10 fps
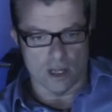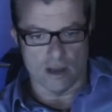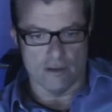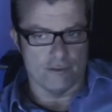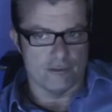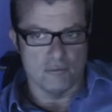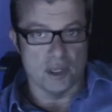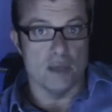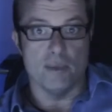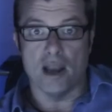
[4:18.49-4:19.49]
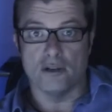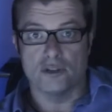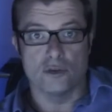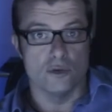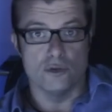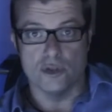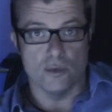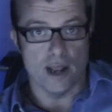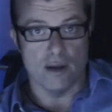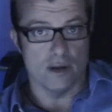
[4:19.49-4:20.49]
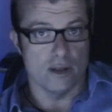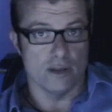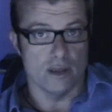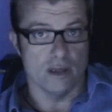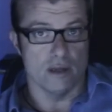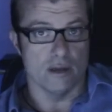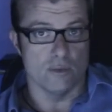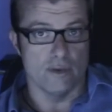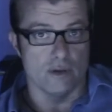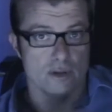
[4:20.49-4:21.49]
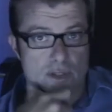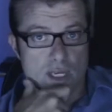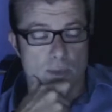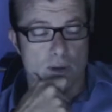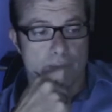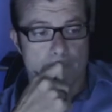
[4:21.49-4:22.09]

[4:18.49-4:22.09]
of Mickey Mouse cruising around on the river in Steamboat.